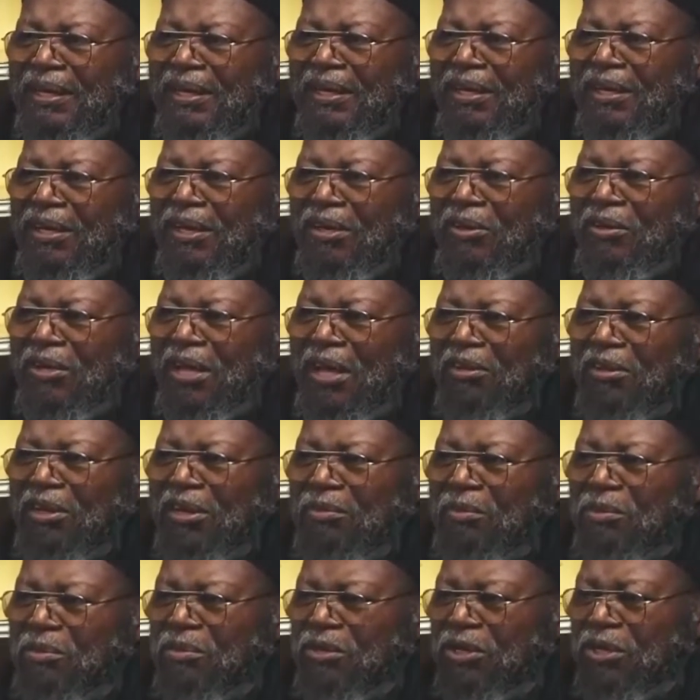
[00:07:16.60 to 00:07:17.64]
You know, now,
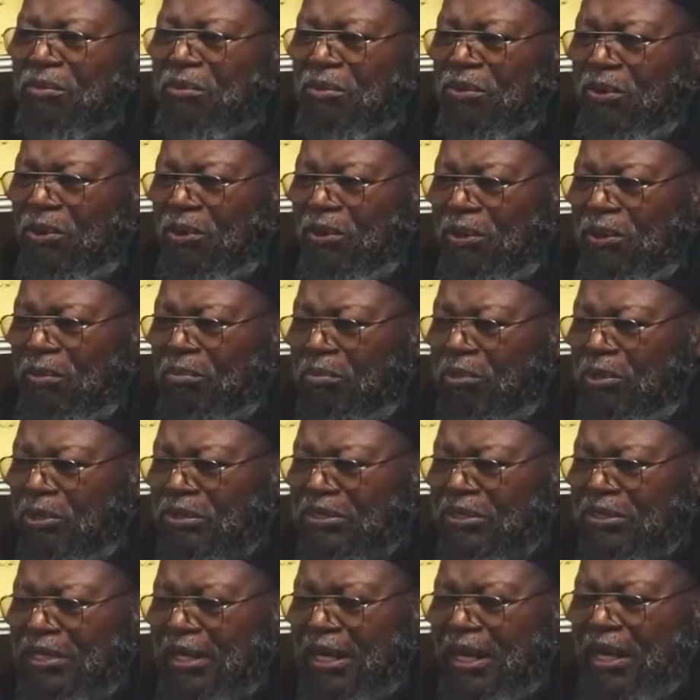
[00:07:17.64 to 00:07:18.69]
the more
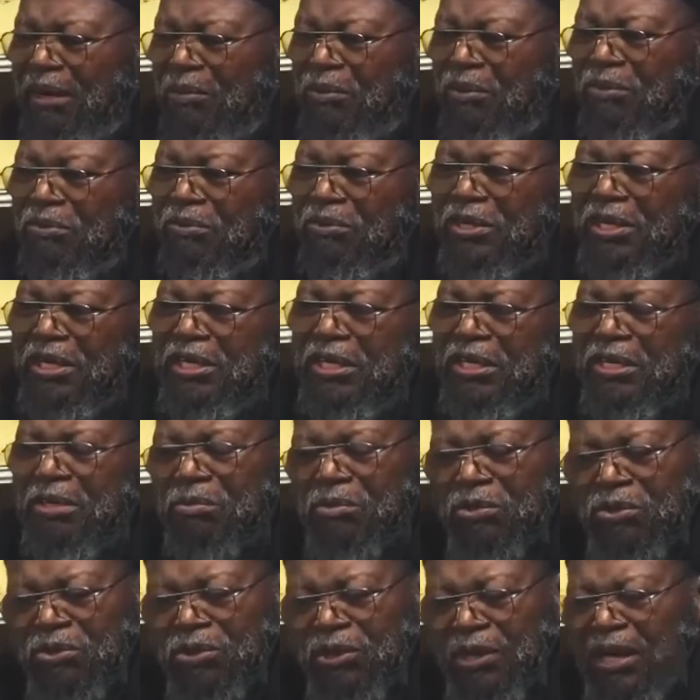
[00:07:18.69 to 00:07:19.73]
books that I would read, the
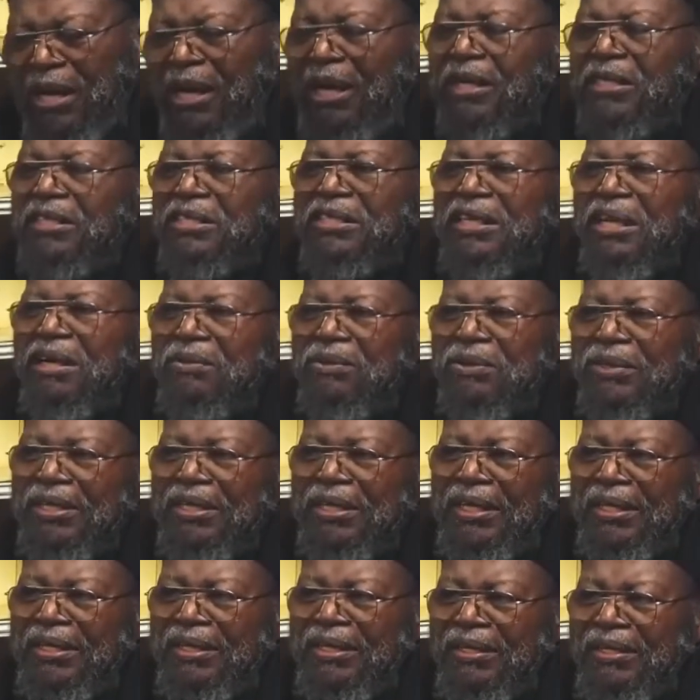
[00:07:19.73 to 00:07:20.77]
more knowledge I would get.
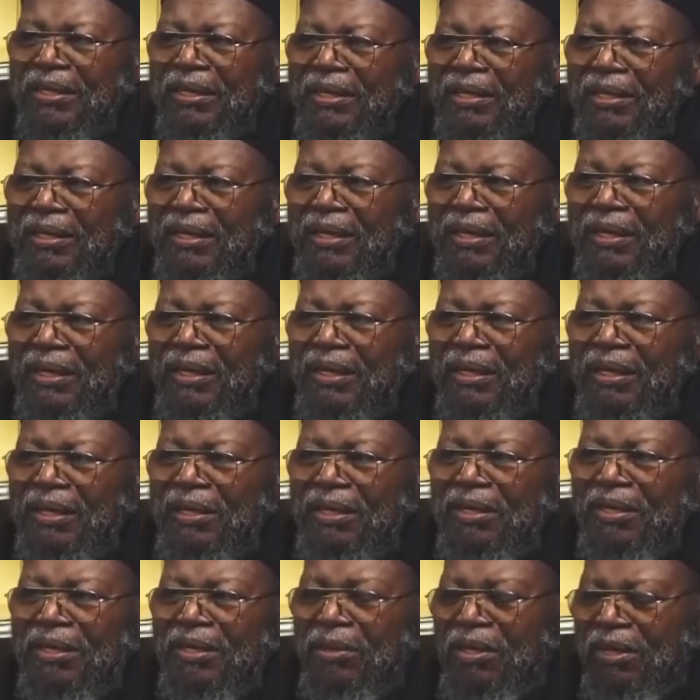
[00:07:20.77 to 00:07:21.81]

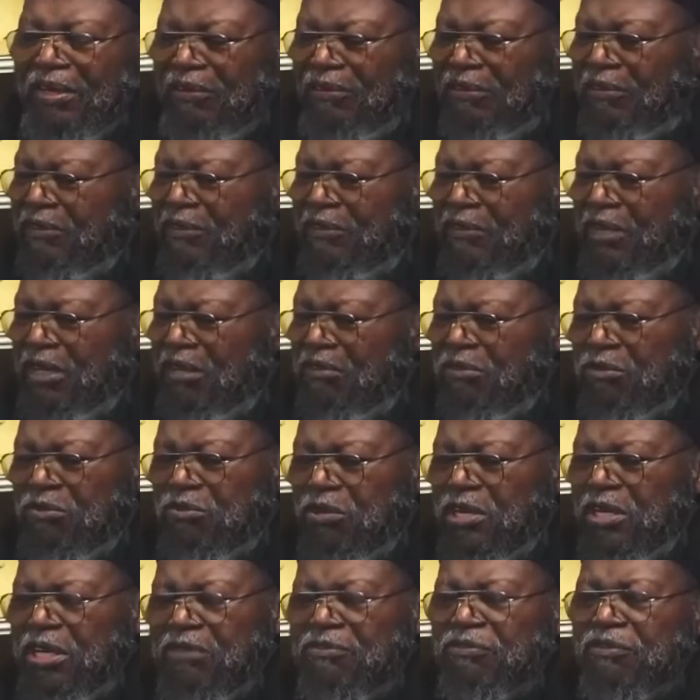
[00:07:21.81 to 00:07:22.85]
Even
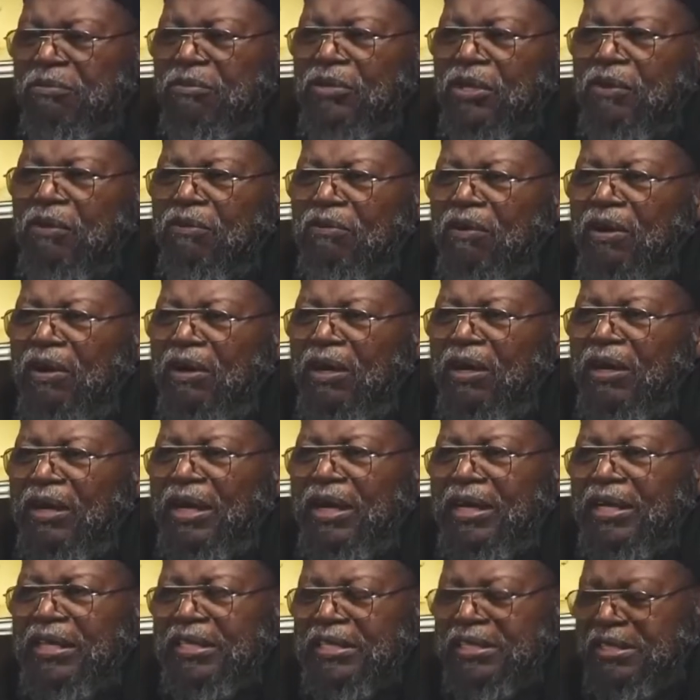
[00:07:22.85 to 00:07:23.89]
reading from the Quran, I
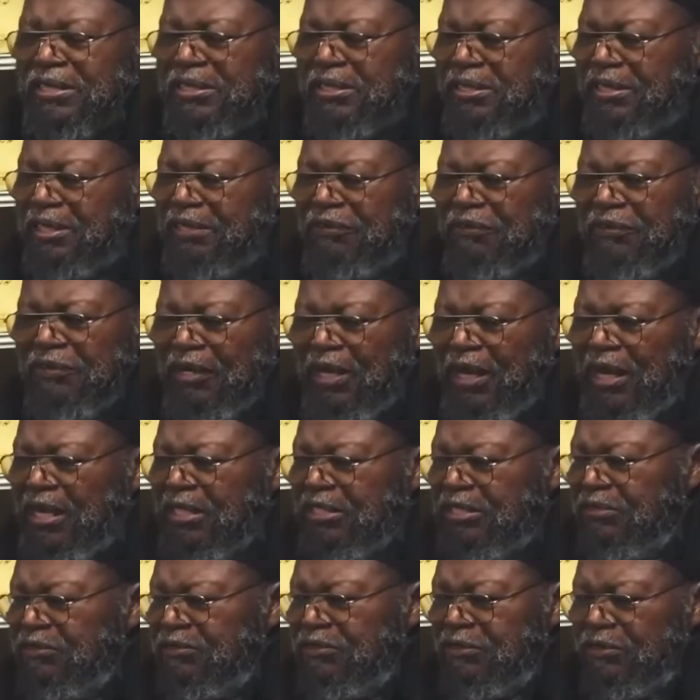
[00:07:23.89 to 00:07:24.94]
get different
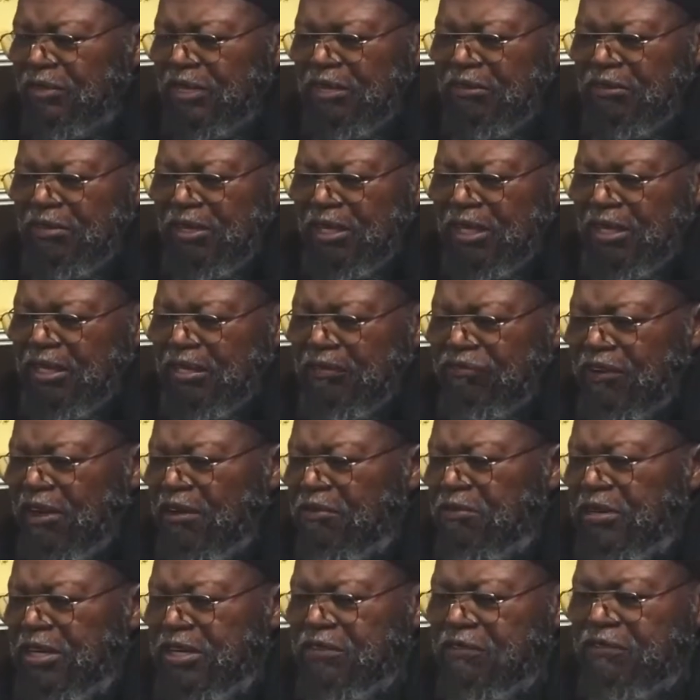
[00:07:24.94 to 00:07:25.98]
knowledge. If I
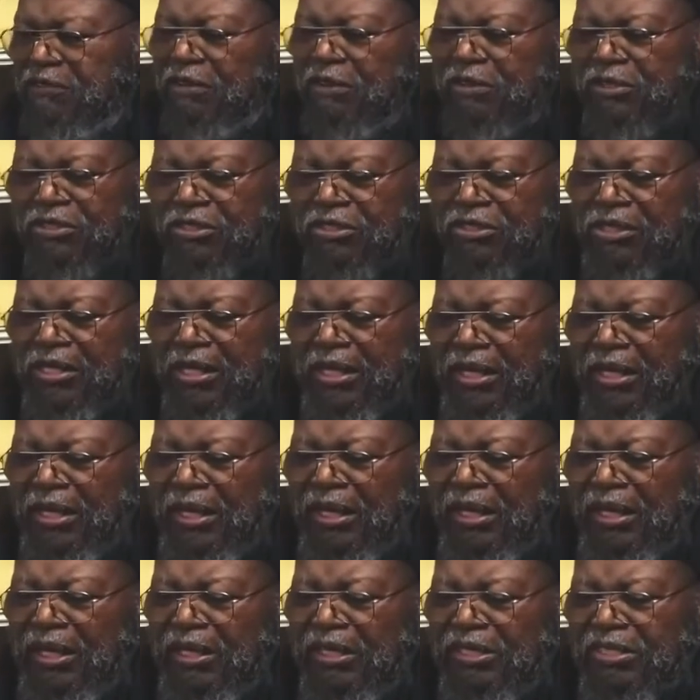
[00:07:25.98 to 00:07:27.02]
read a verse
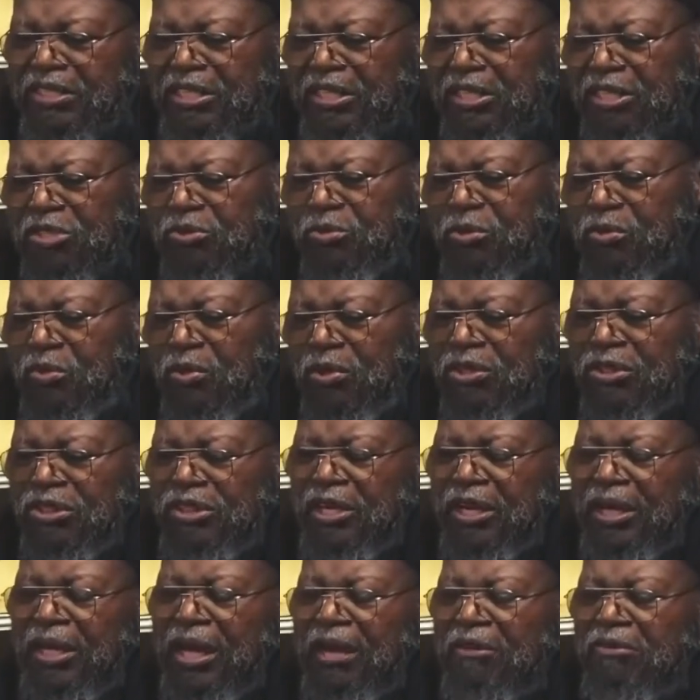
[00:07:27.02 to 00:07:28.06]
and it tells me one
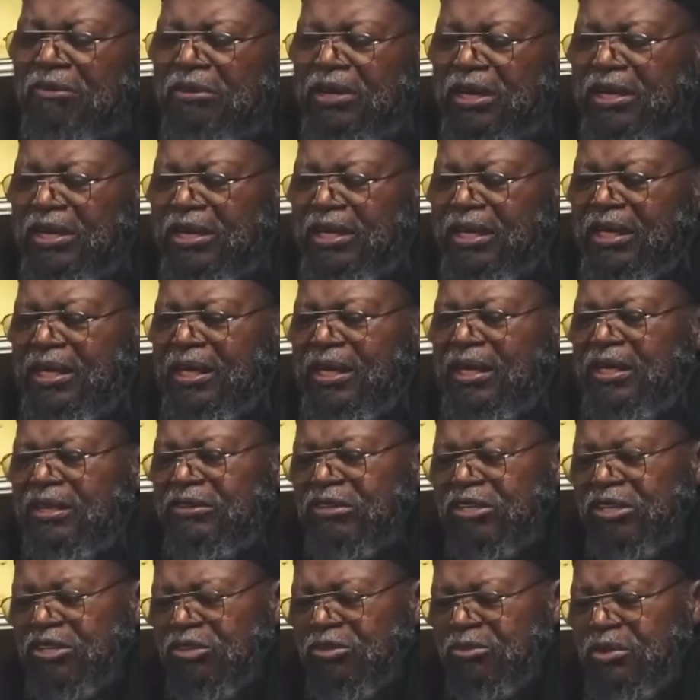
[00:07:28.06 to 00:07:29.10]
thing, I'll read it again, it
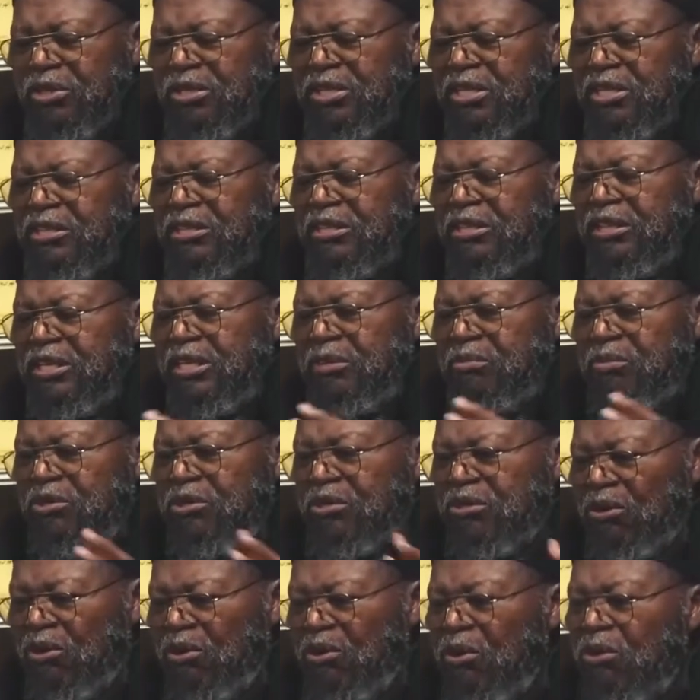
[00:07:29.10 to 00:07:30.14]
tells me another thing, but it
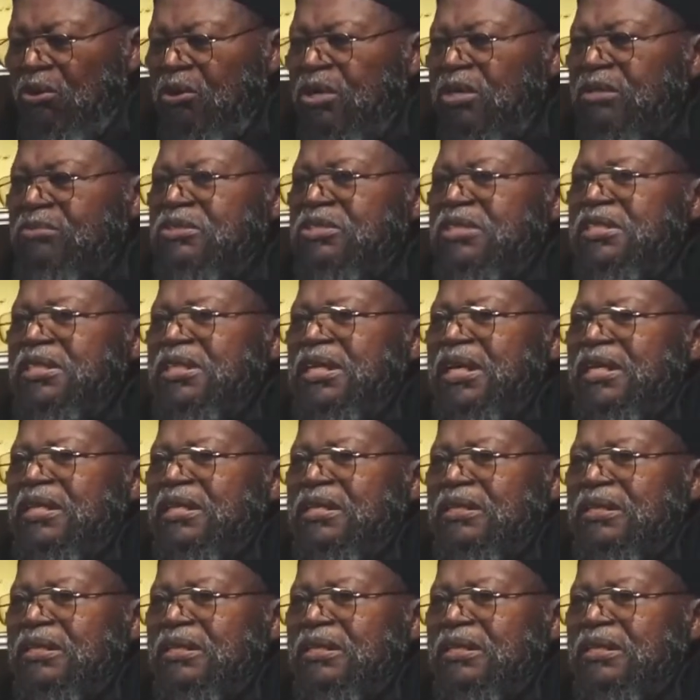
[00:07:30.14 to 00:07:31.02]
all comes together.